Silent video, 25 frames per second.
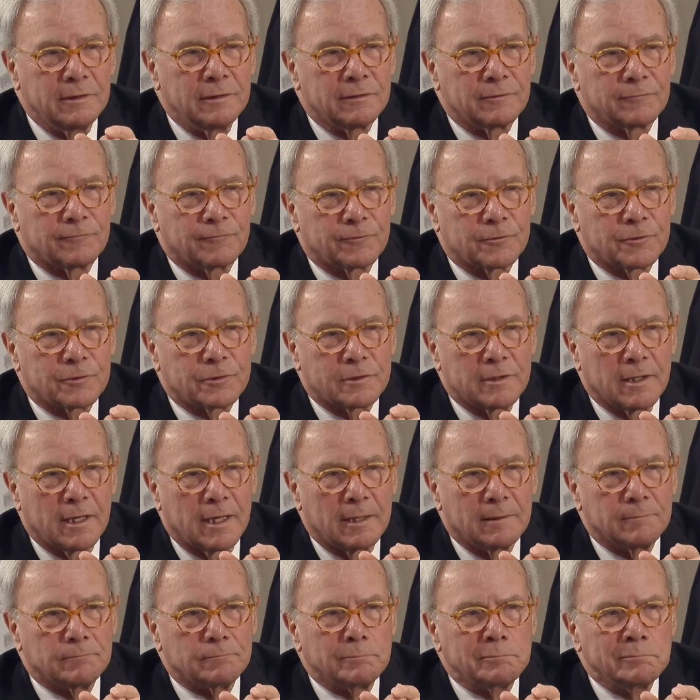the first
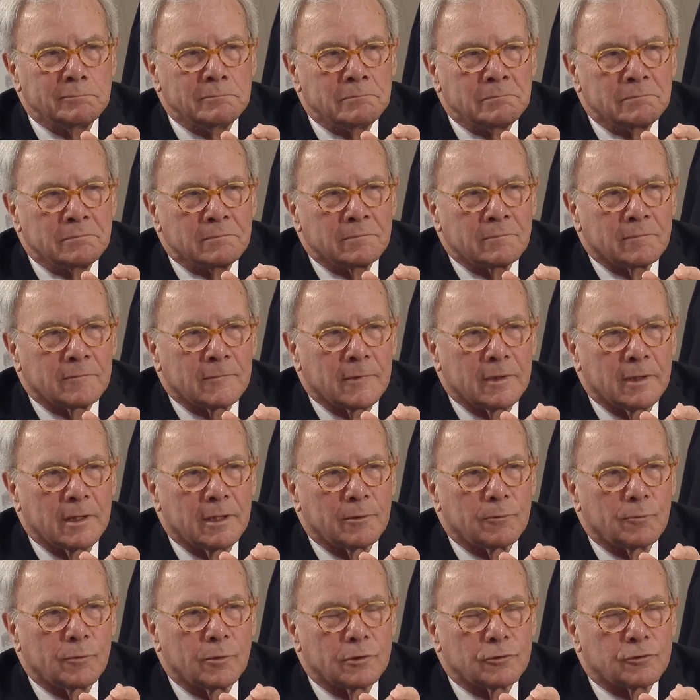time
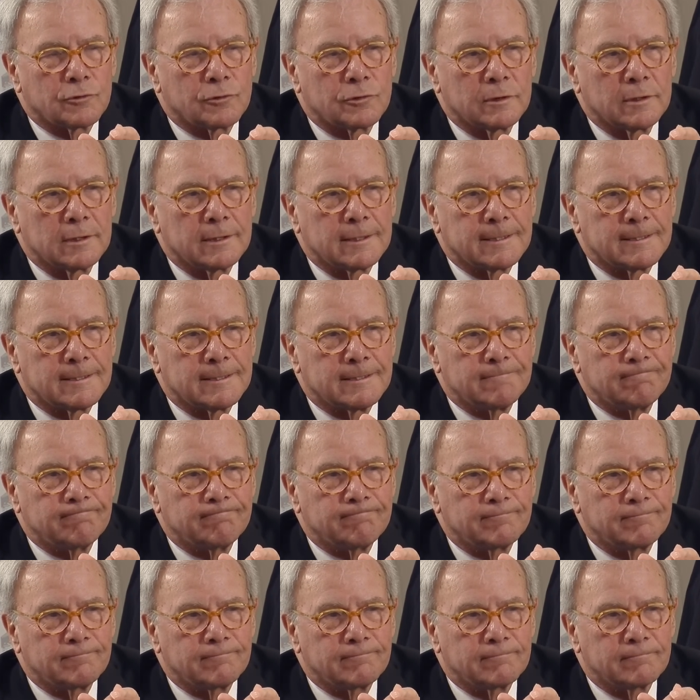in which um,
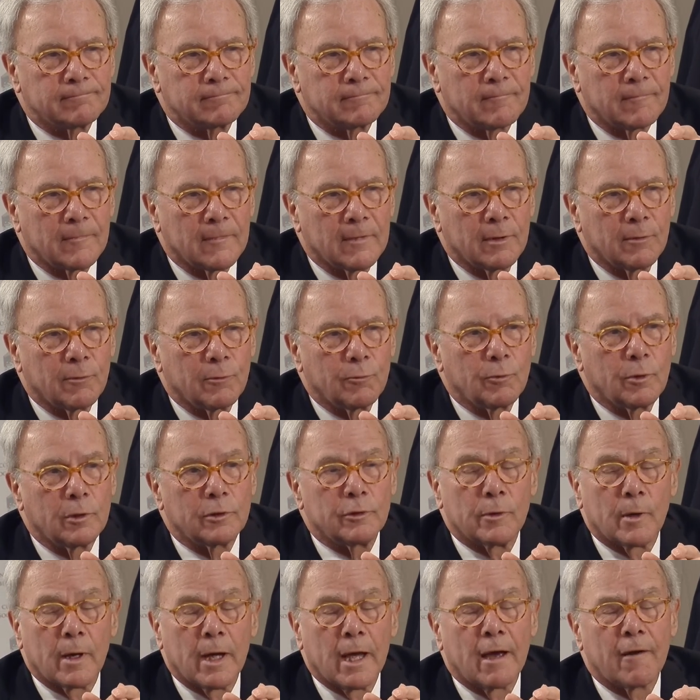when
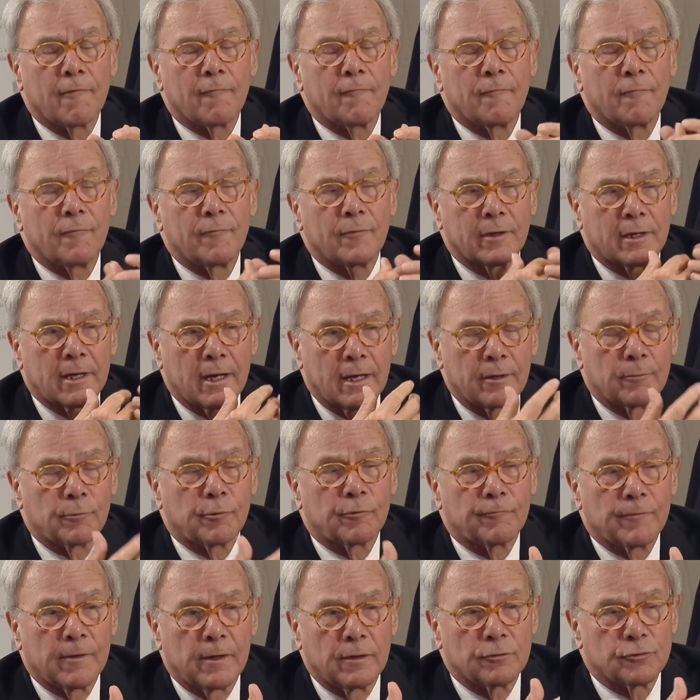you have the kind of
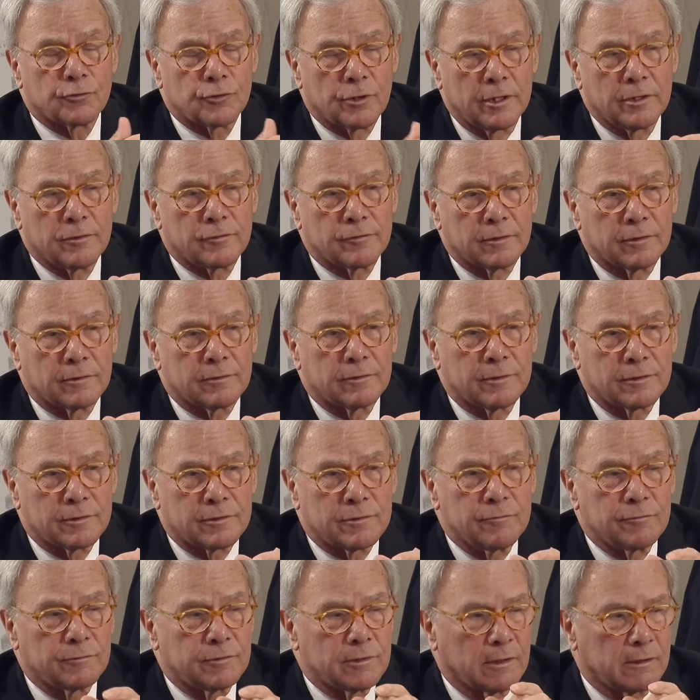profound change that
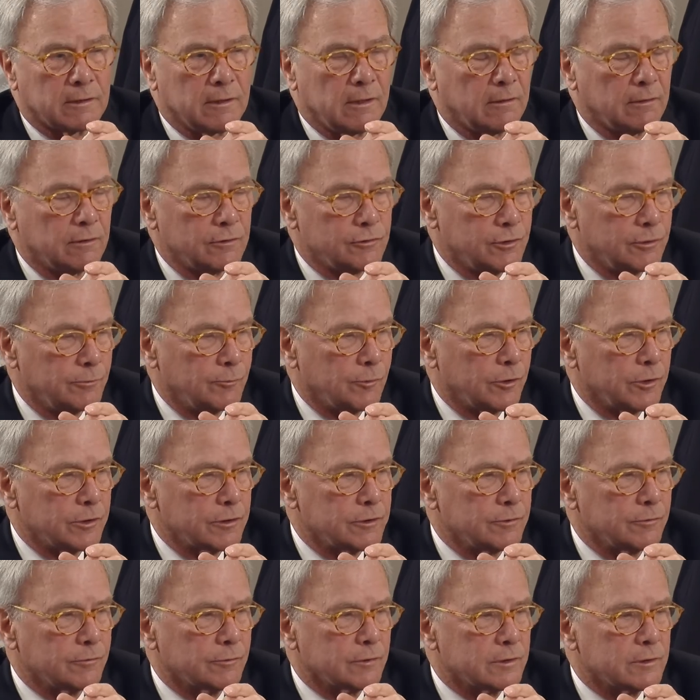this new technology
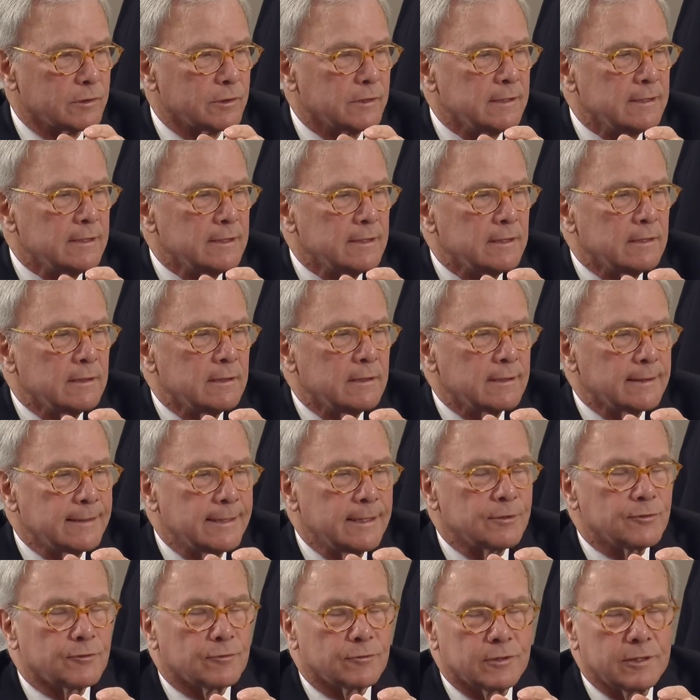brings to us,
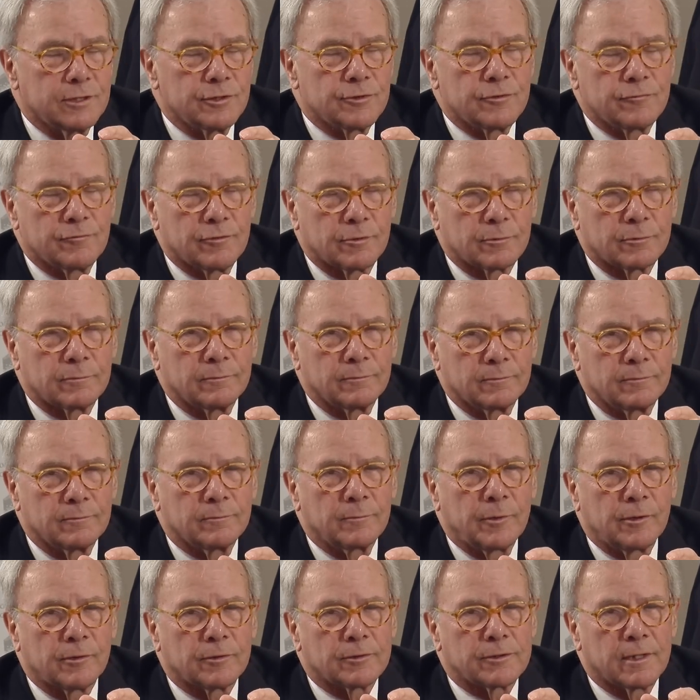kids are teaching their
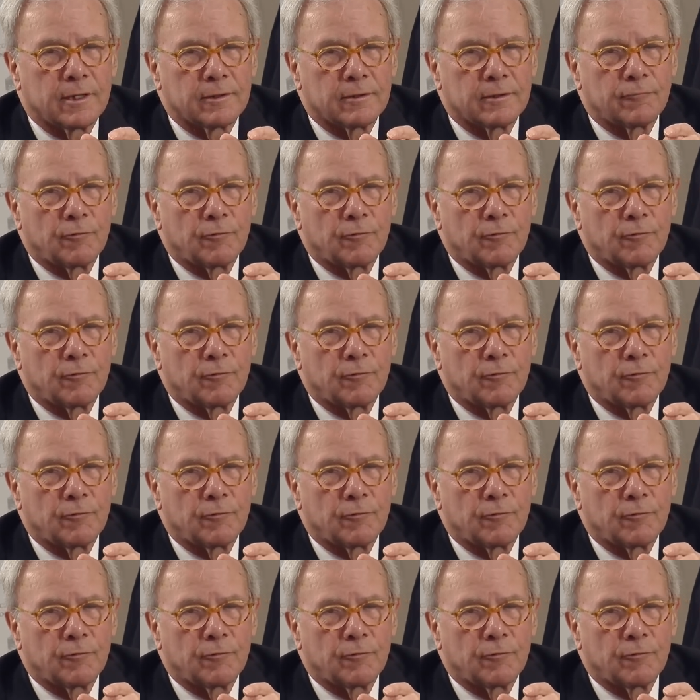parents how to